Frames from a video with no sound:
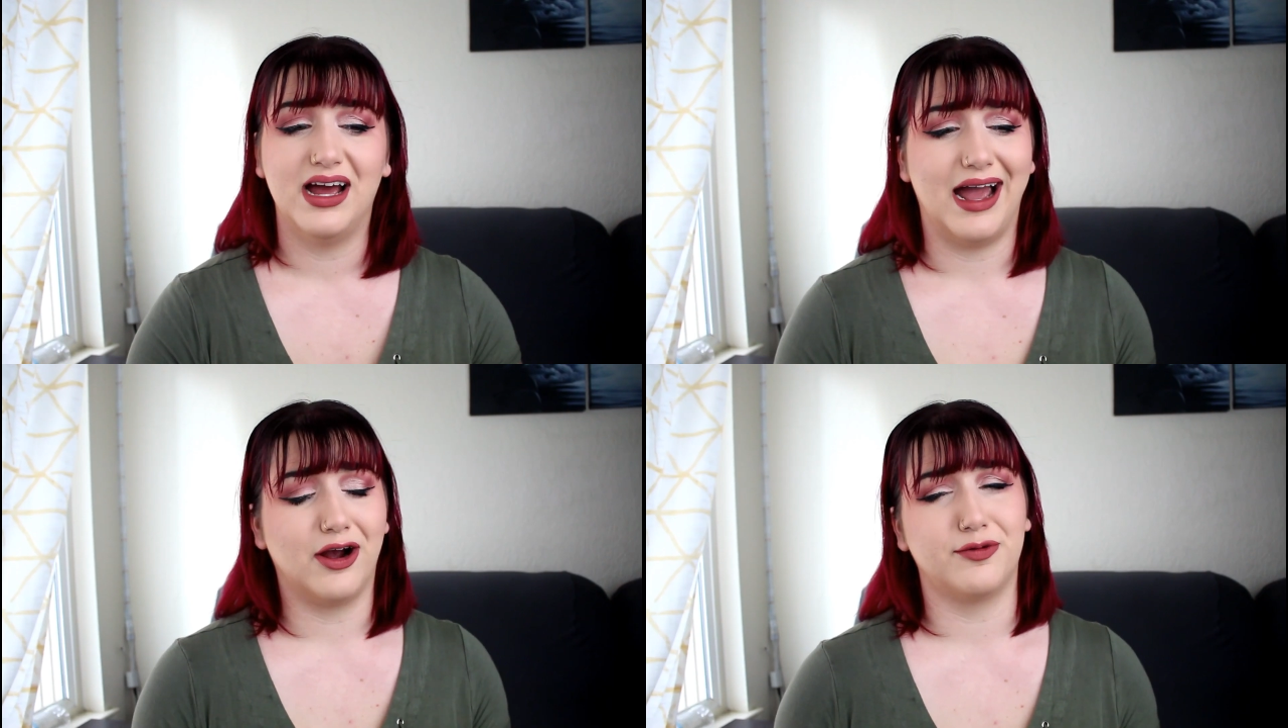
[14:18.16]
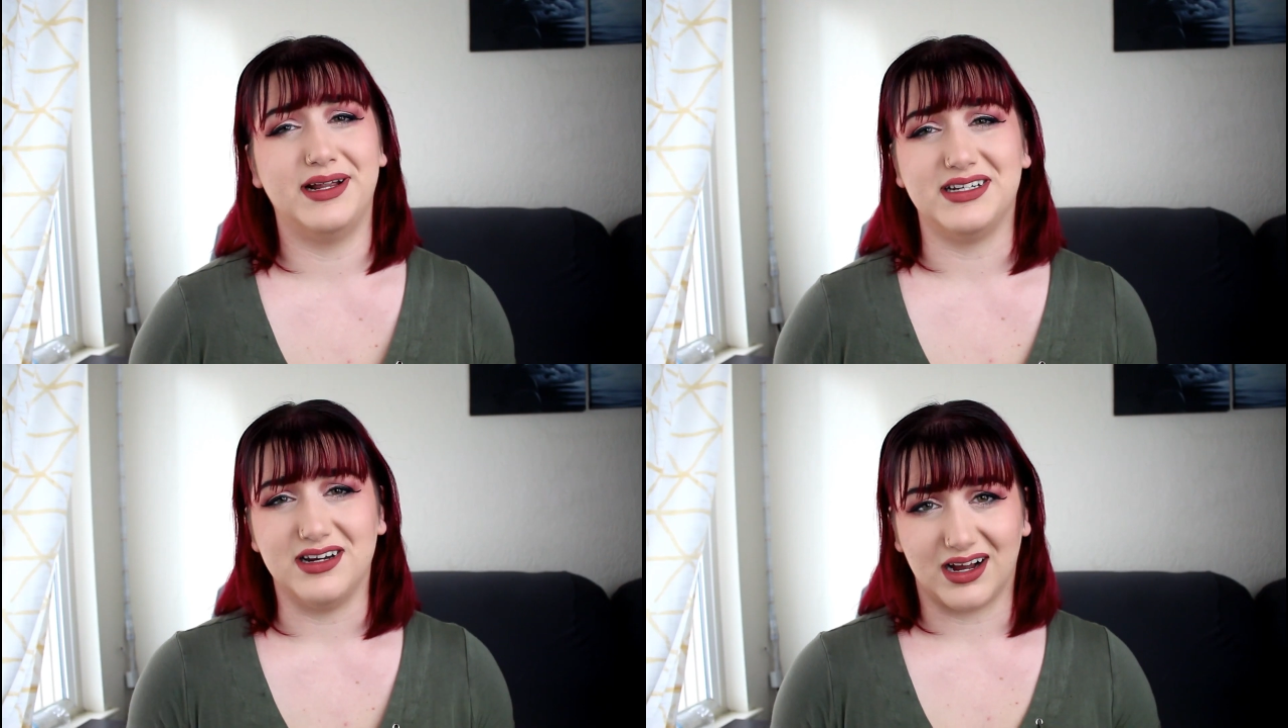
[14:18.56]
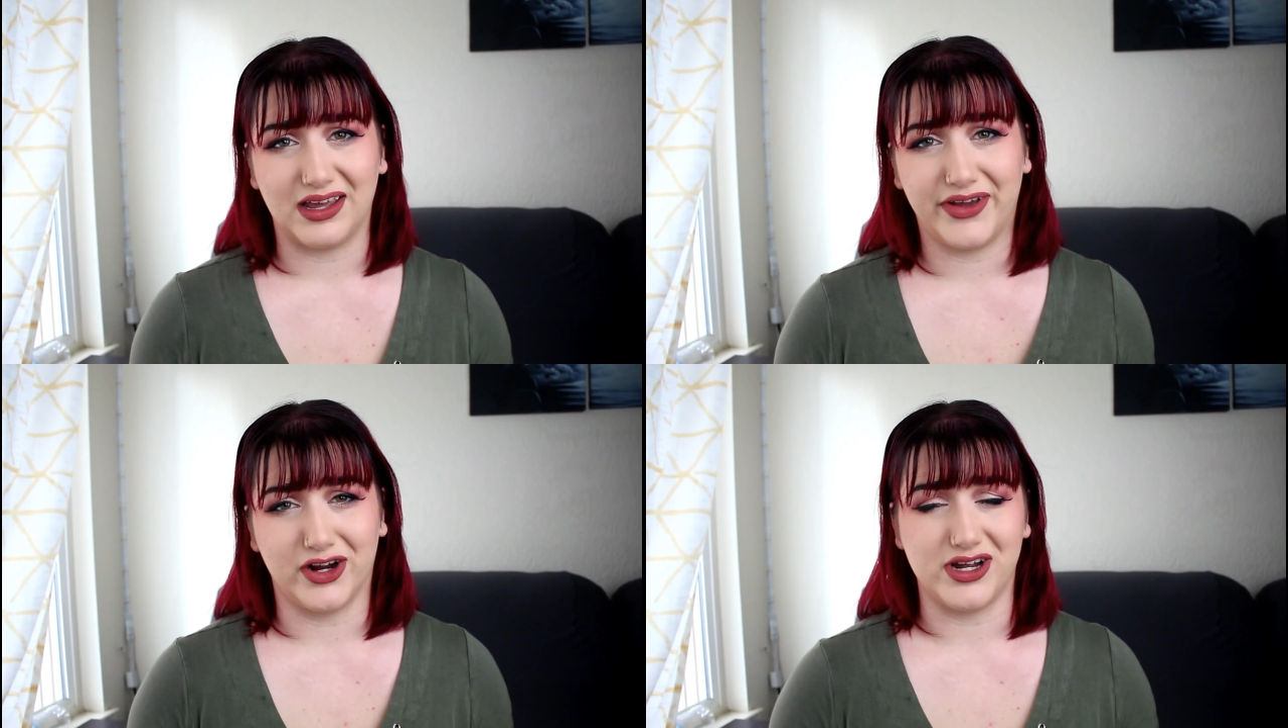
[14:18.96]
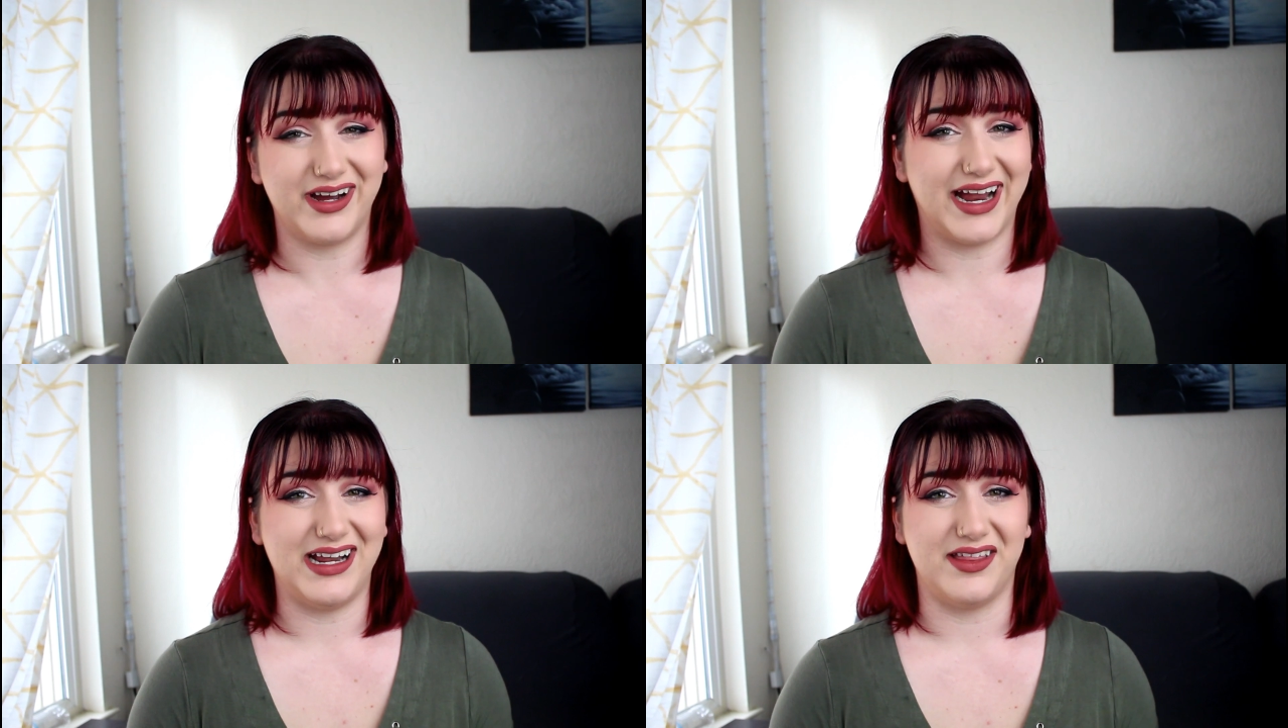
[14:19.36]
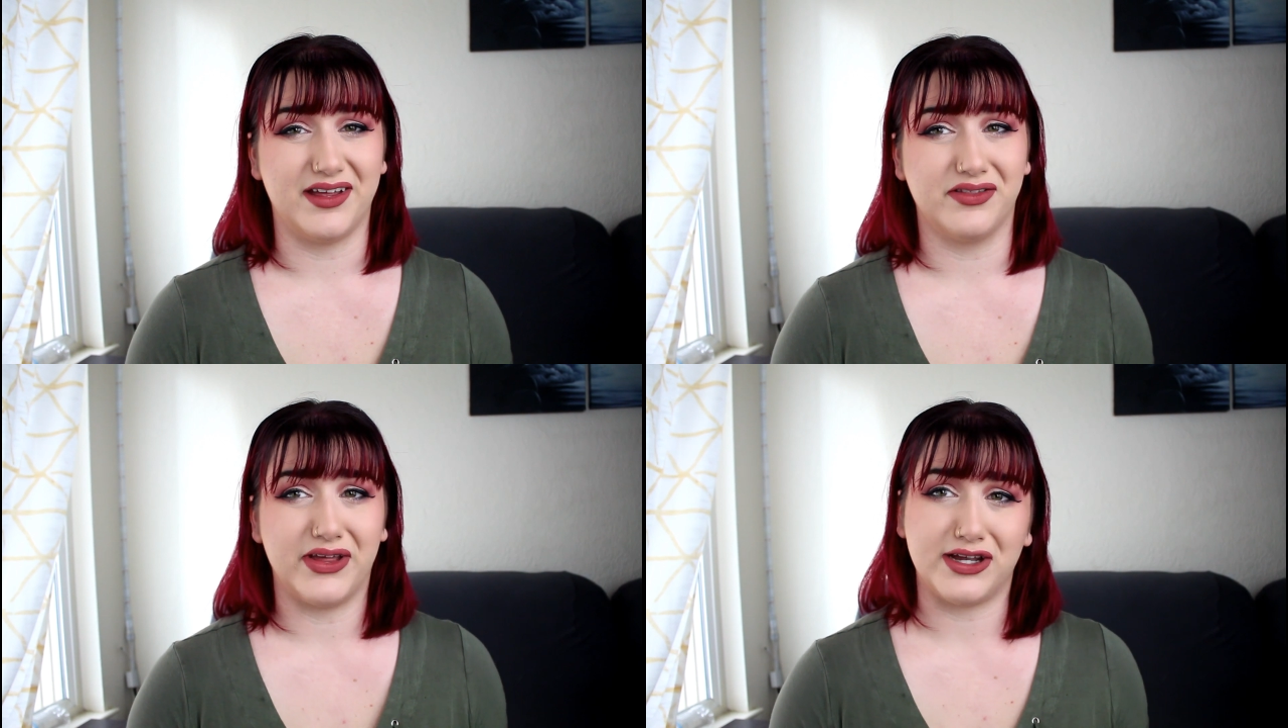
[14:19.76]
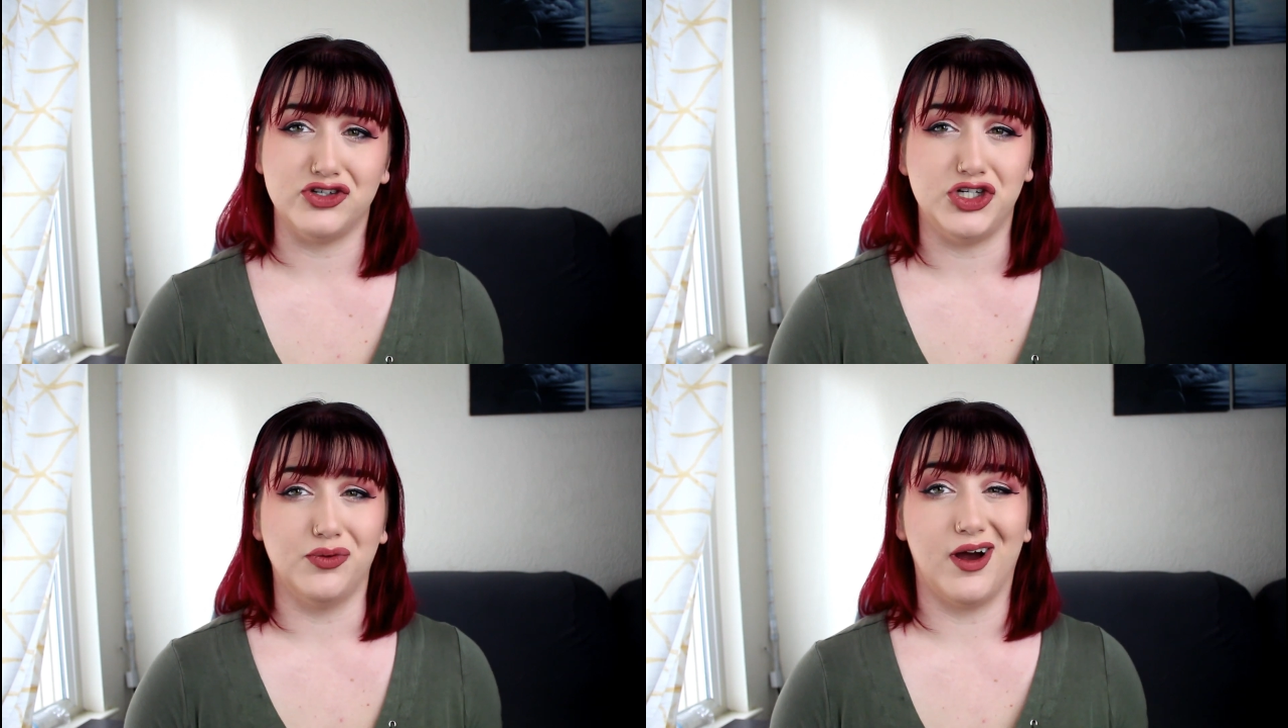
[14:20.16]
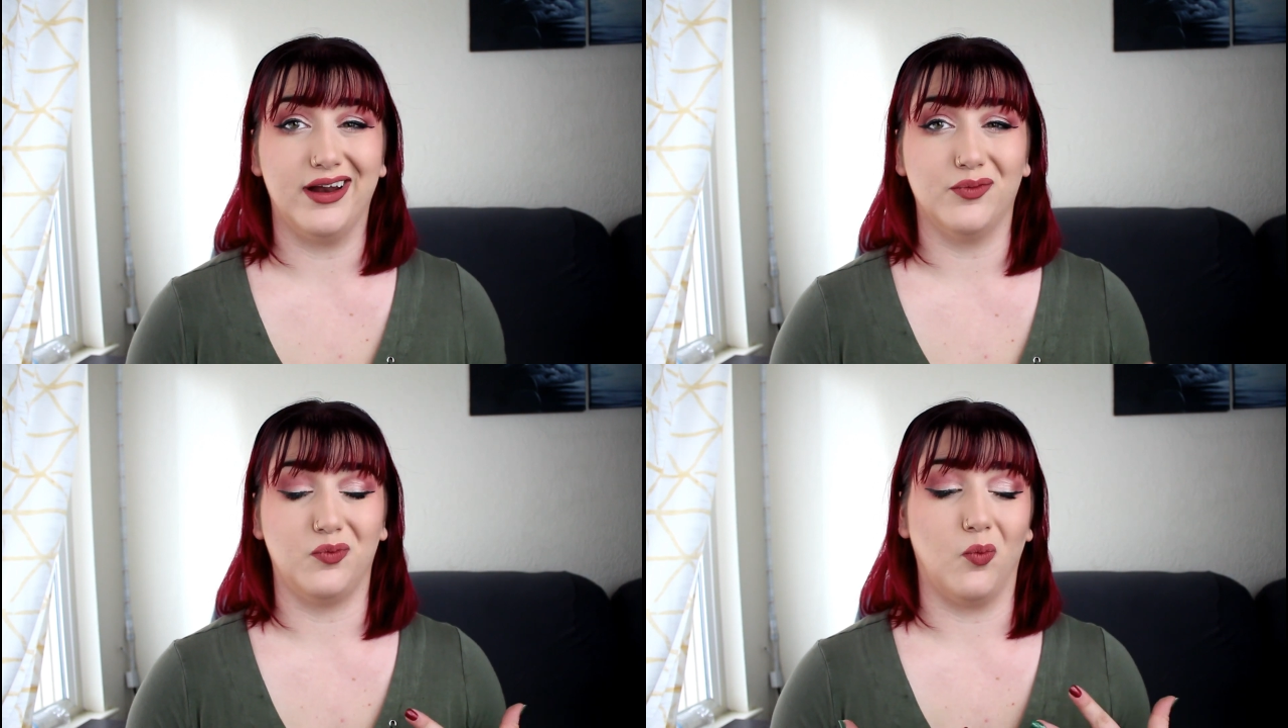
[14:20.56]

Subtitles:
I recommend not giving your dog anything they can chew on